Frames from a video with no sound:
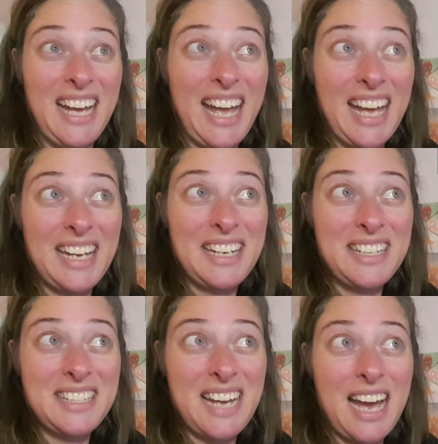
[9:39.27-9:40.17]

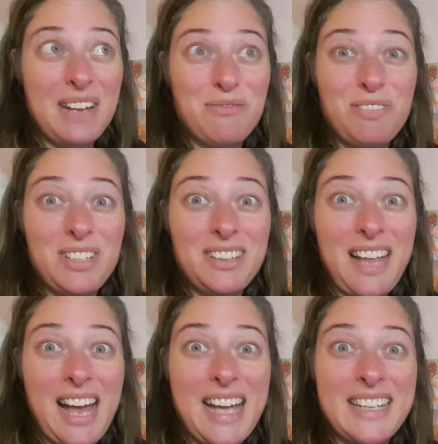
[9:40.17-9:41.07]
And I feel
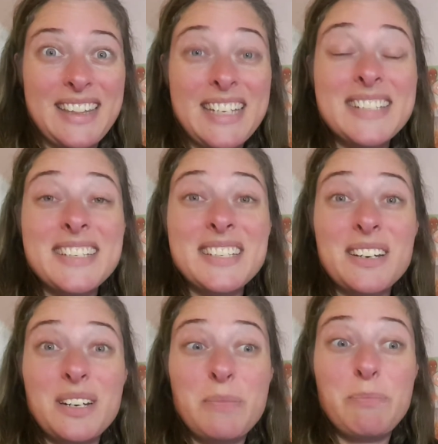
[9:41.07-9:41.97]
like this is
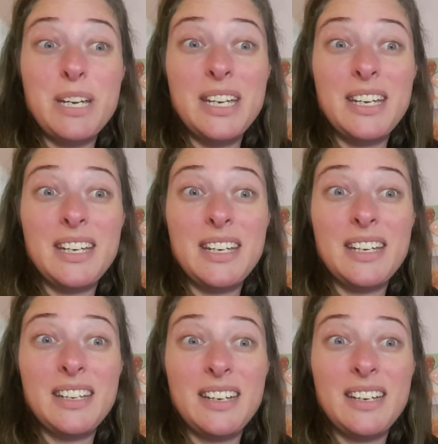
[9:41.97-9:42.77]
gonna be